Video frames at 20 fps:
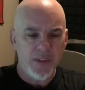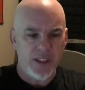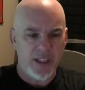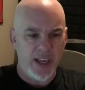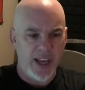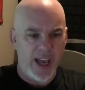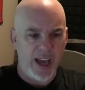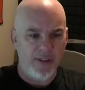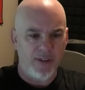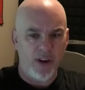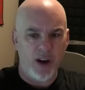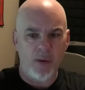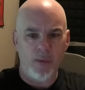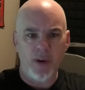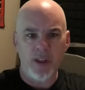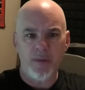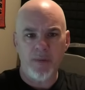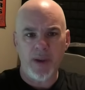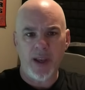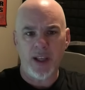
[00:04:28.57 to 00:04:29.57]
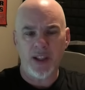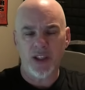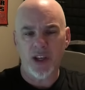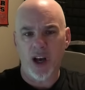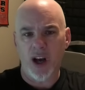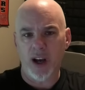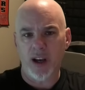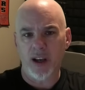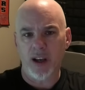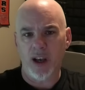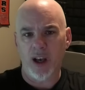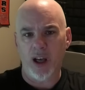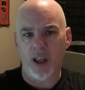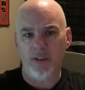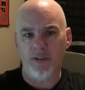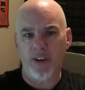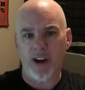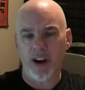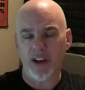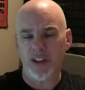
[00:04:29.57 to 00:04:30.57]
to have on with me and talk
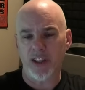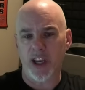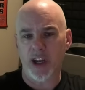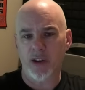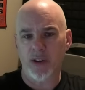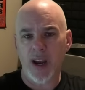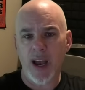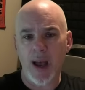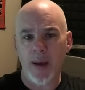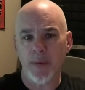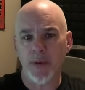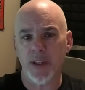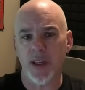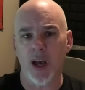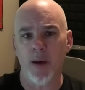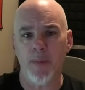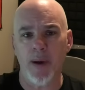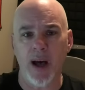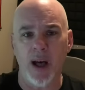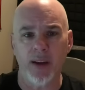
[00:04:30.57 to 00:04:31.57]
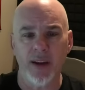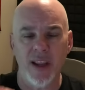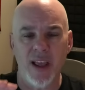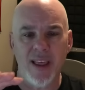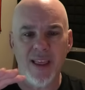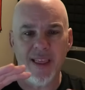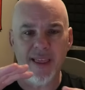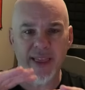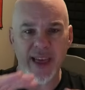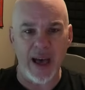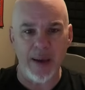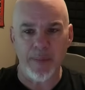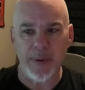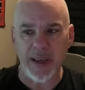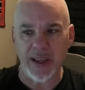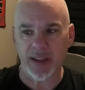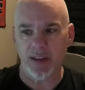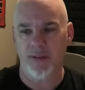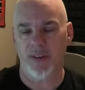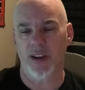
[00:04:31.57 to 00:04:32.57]
on Fireside Craps about that
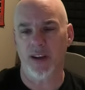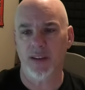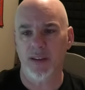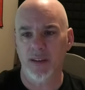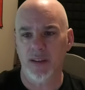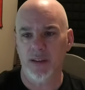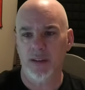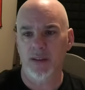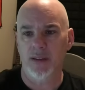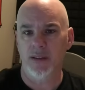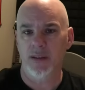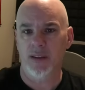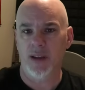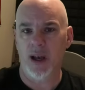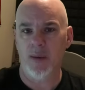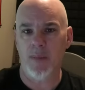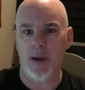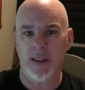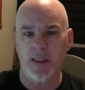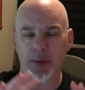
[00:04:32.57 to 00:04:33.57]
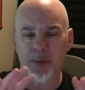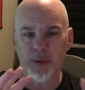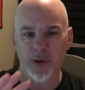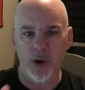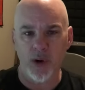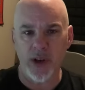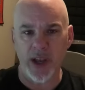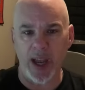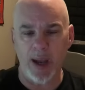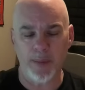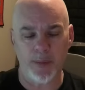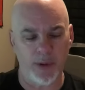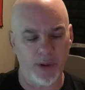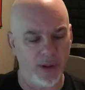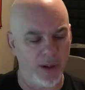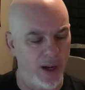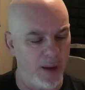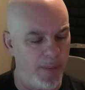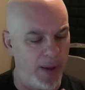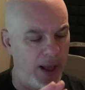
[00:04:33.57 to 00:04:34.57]
piece of it, about the pro
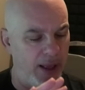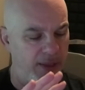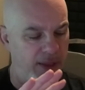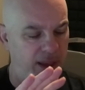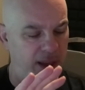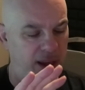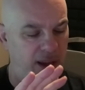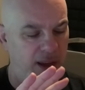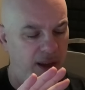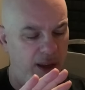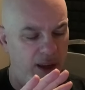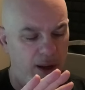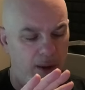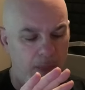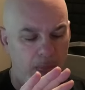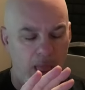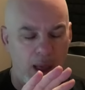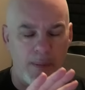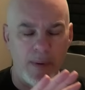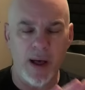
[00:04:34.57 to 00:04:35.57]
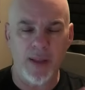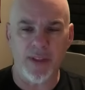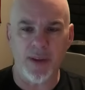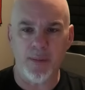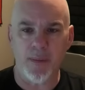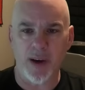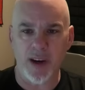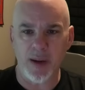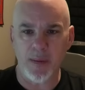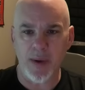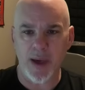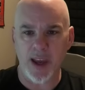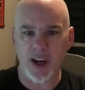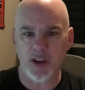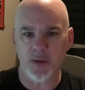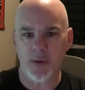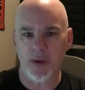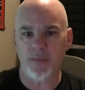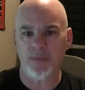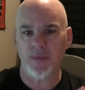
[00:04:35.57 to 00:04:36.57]
gambler, about the money
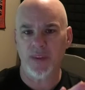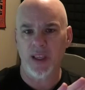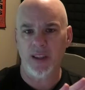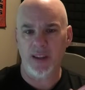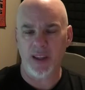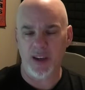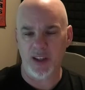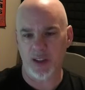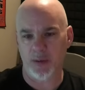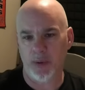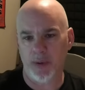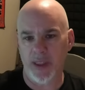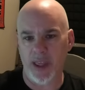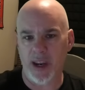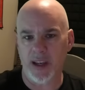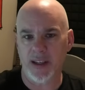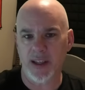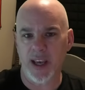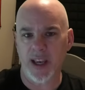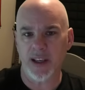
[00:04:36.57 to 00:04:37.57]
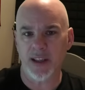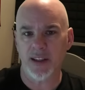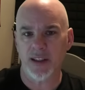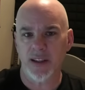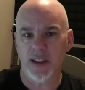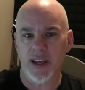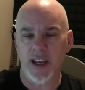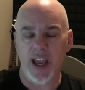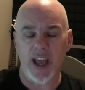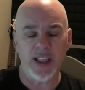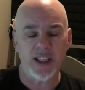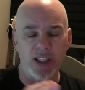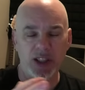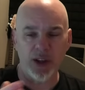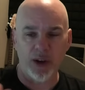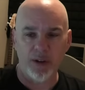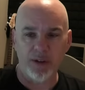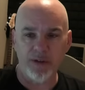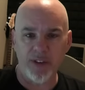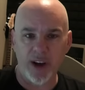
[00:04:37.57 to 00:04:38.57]
management and the discipline that it takes. It's
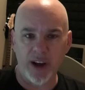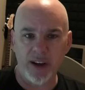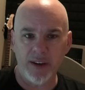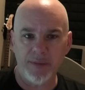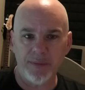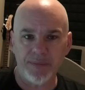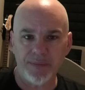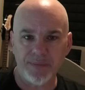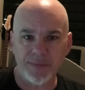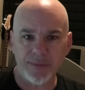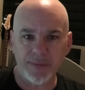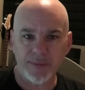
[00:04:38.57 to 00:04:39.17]
still fun,